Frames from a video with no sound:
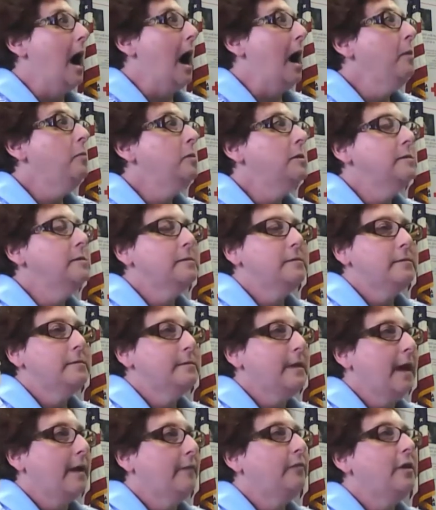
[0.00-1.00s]
I
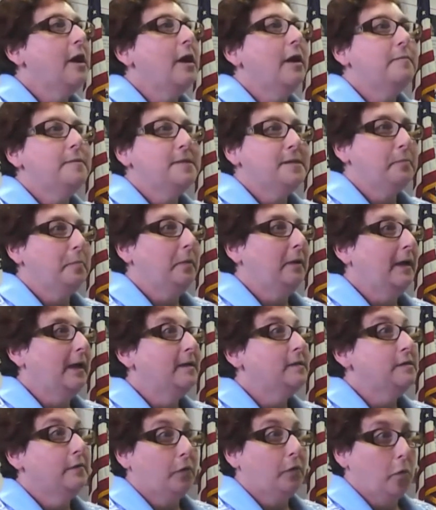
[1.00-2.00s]
was at the upset
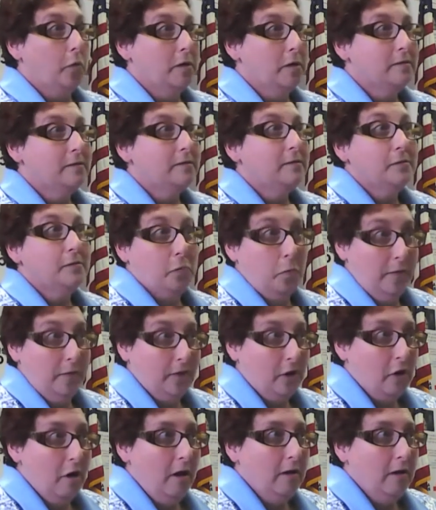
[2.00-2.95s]
plant, of course, when the